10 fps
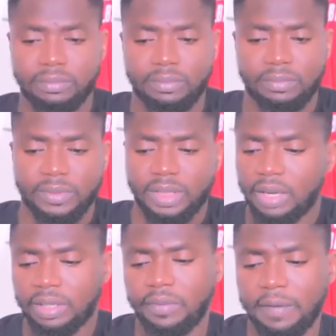Can, can,
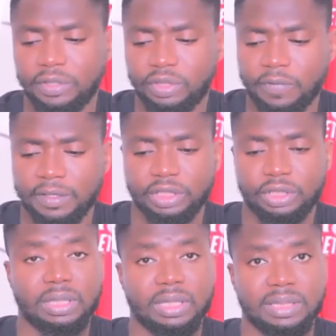we have this conversation
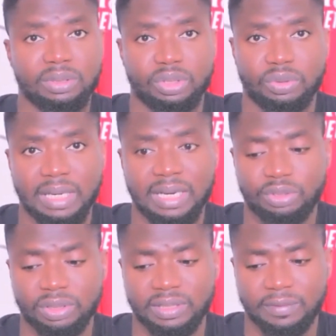and tell the truth? Anthony is
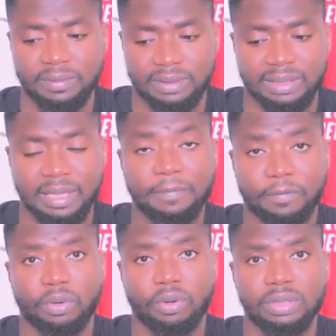a, is a damn
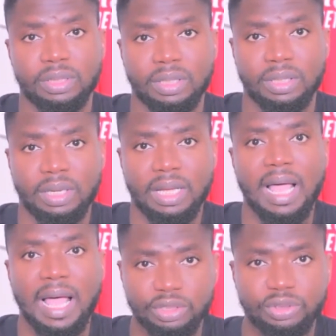fraud.
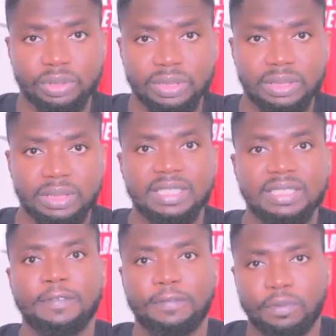Anthony is a
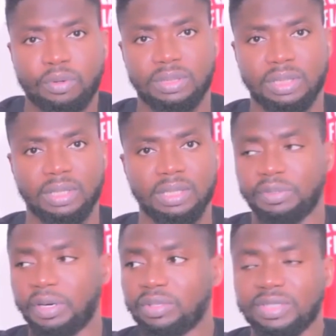fraud. The
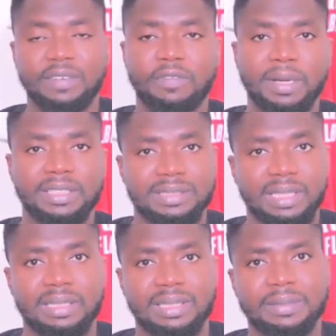record signed for Manchester
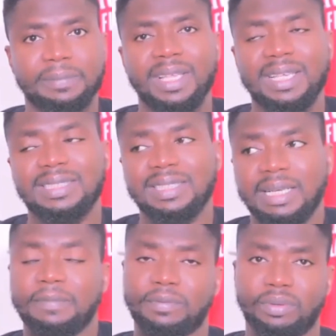United is a damn
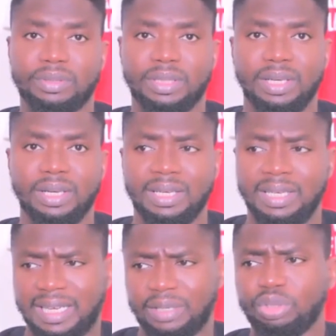fraud. He
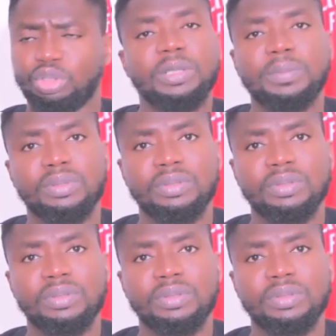cannot dribble.